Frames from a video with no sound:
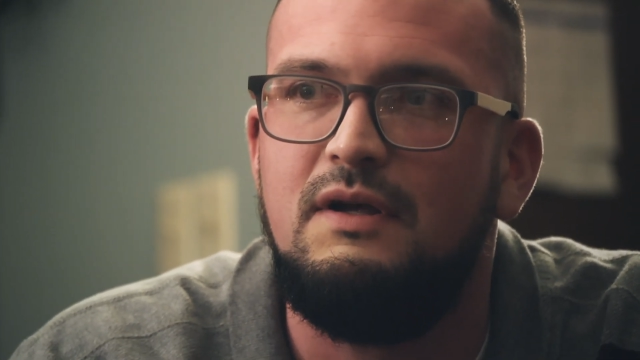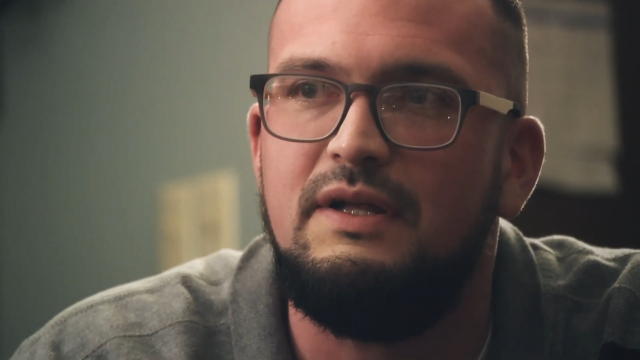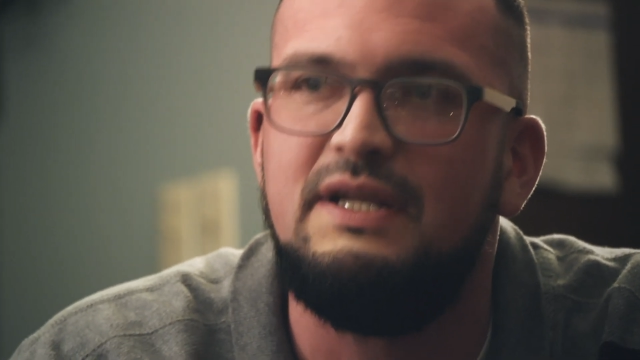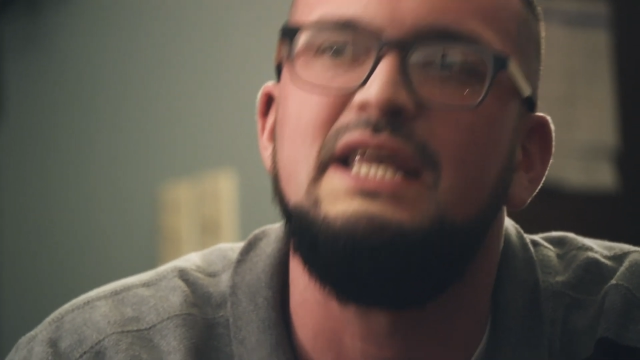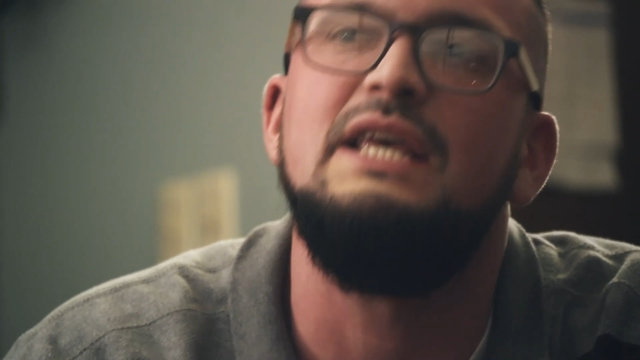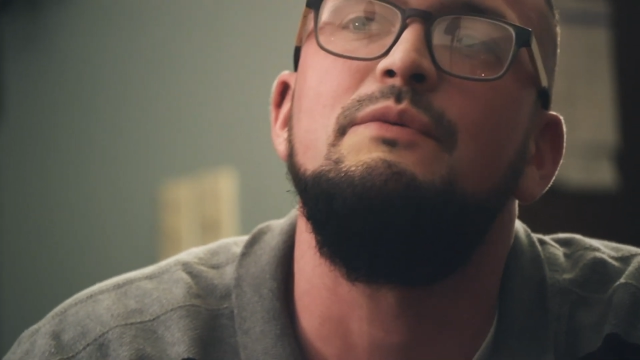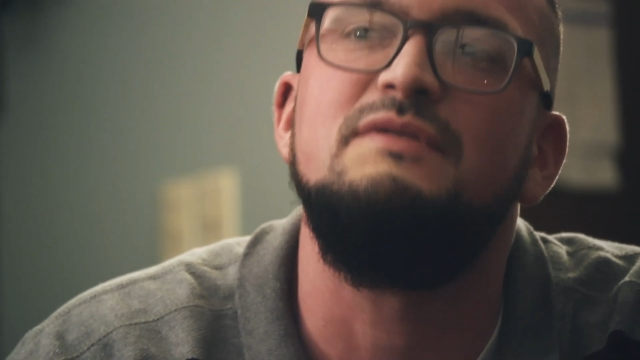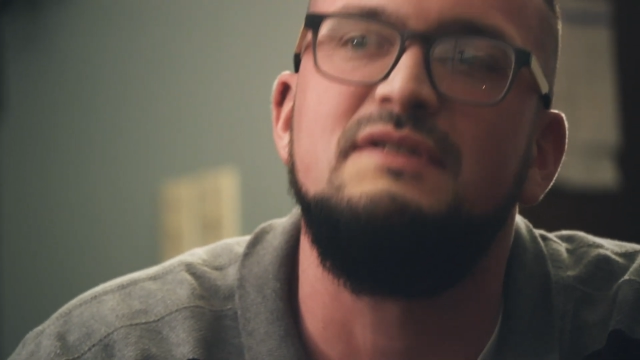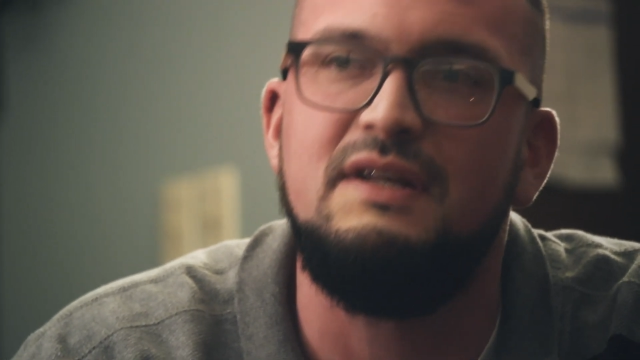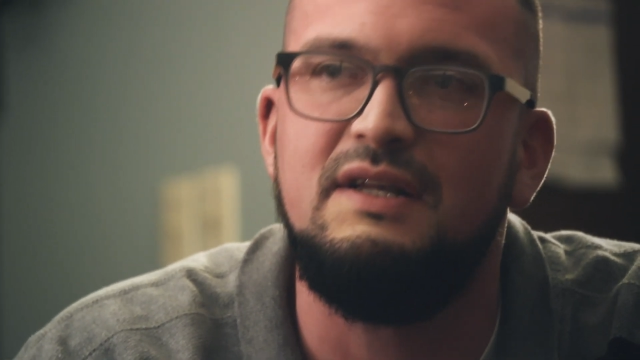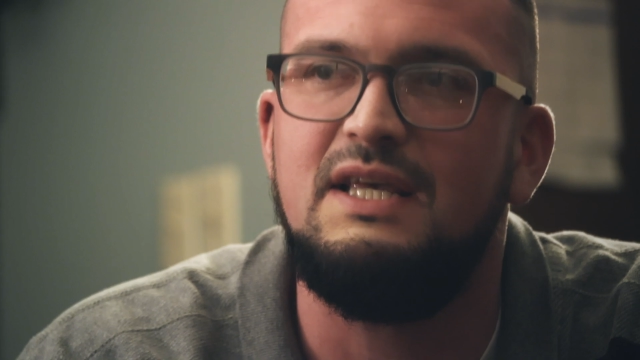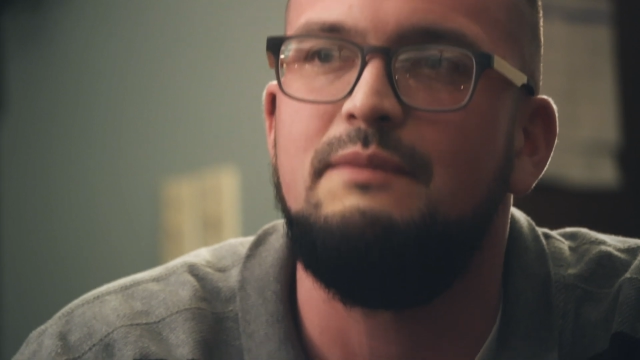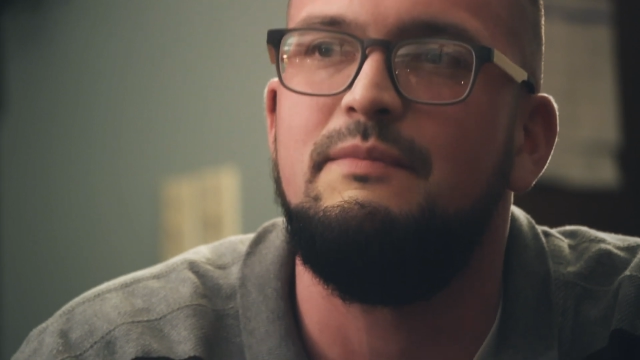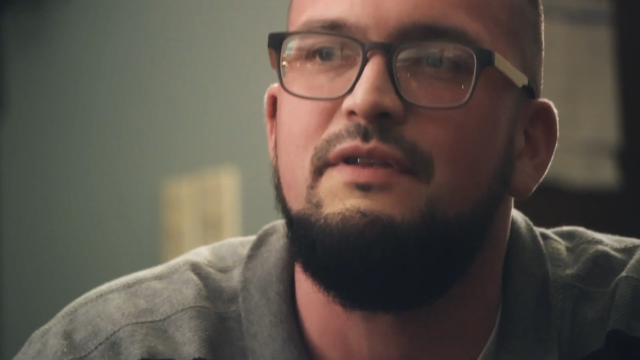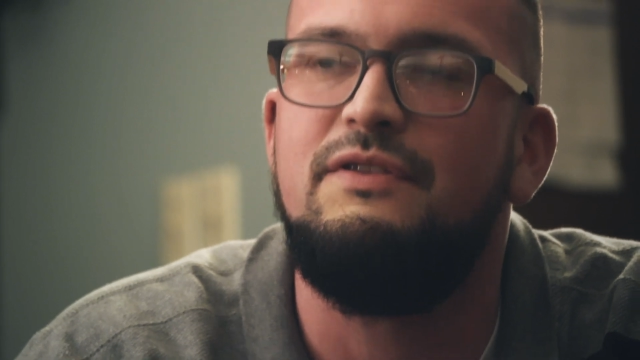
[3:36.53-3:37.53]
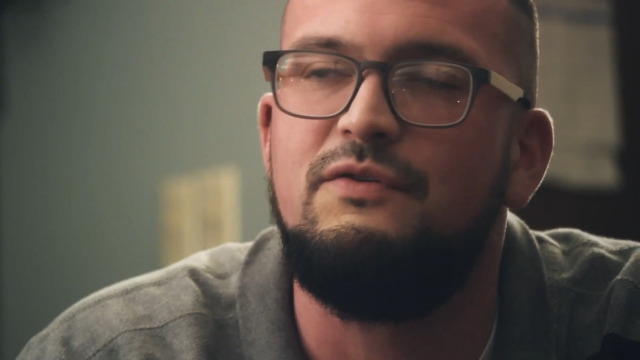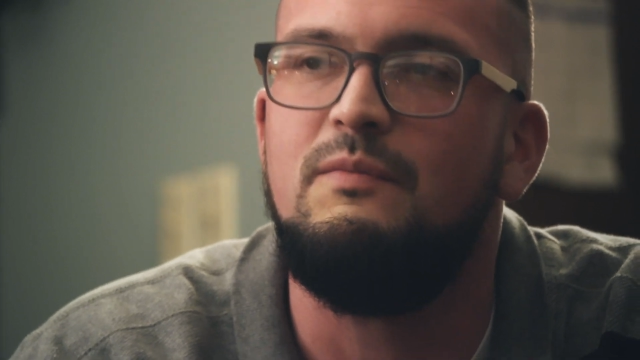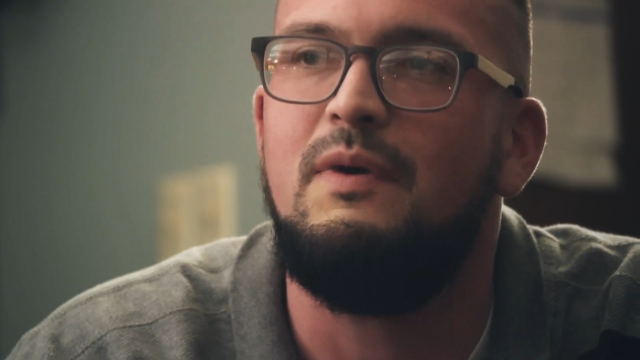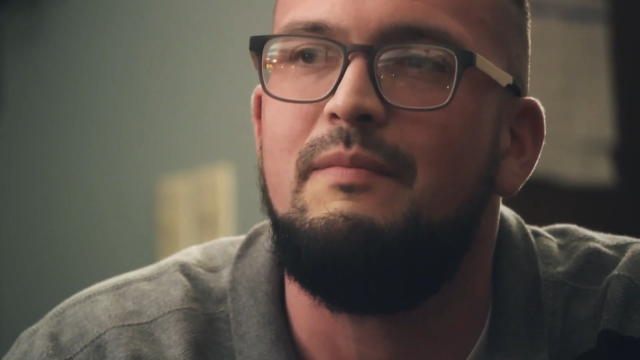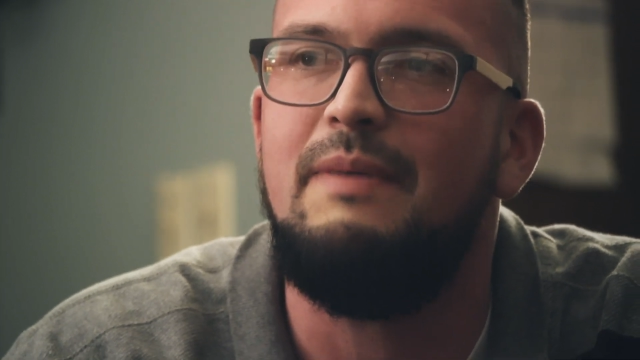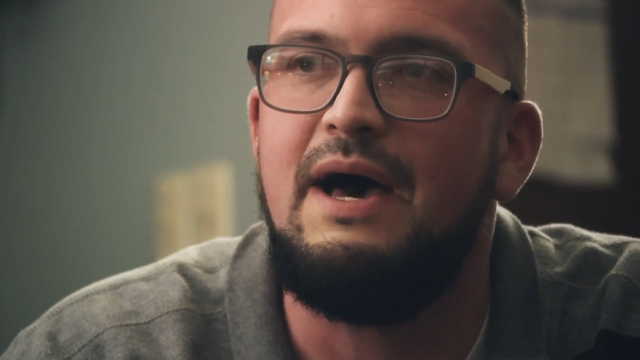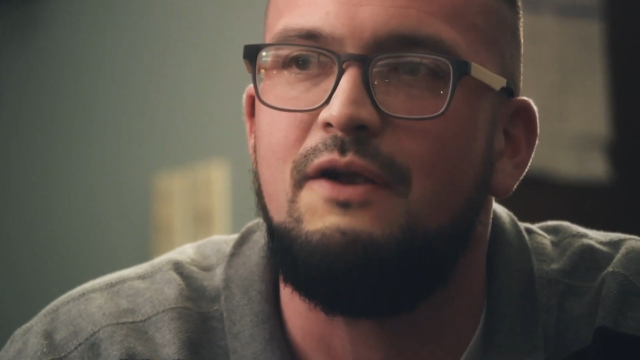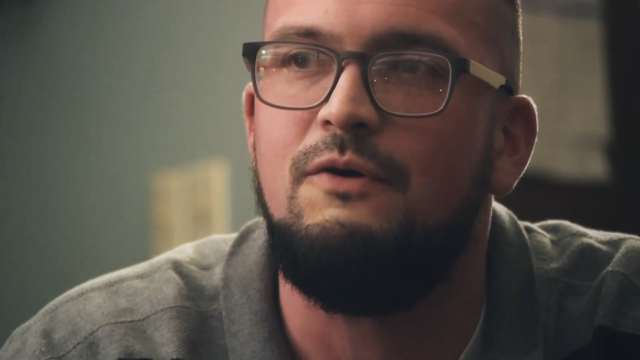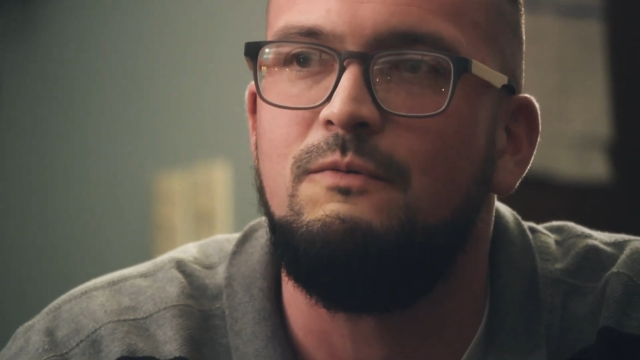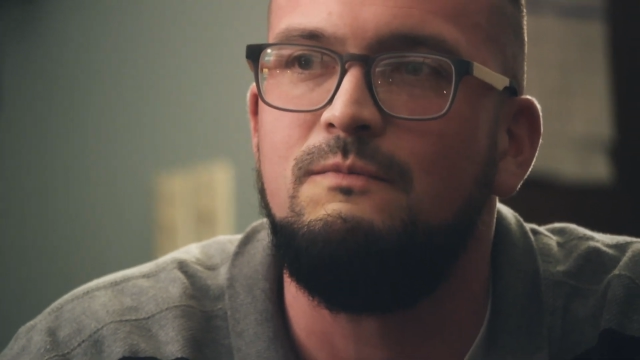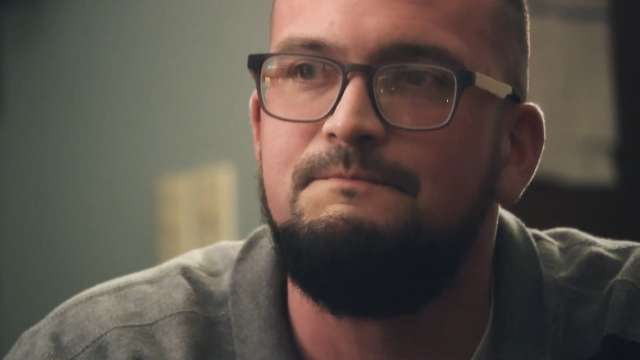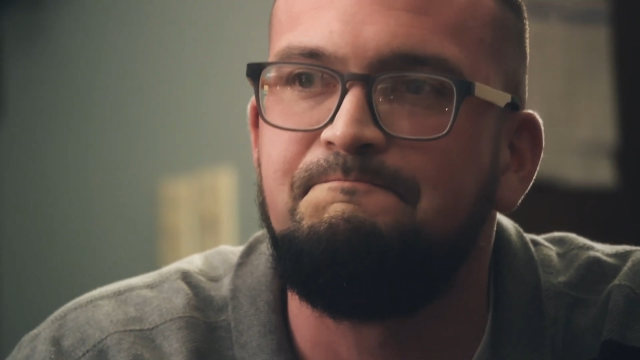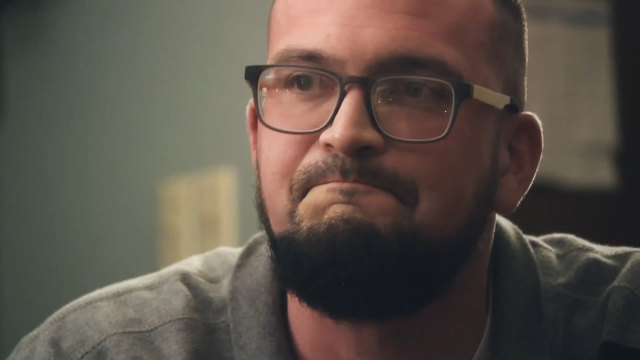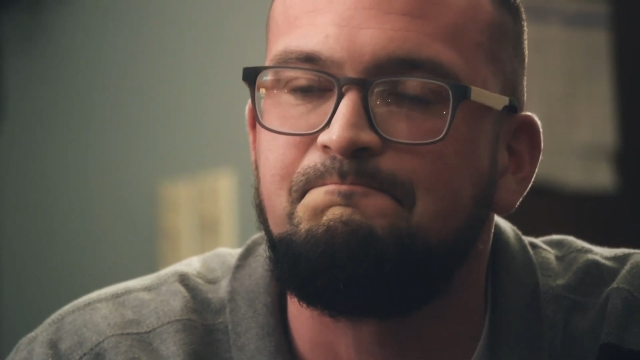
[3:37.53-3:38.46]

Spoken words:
and he was gonna get me through my battle.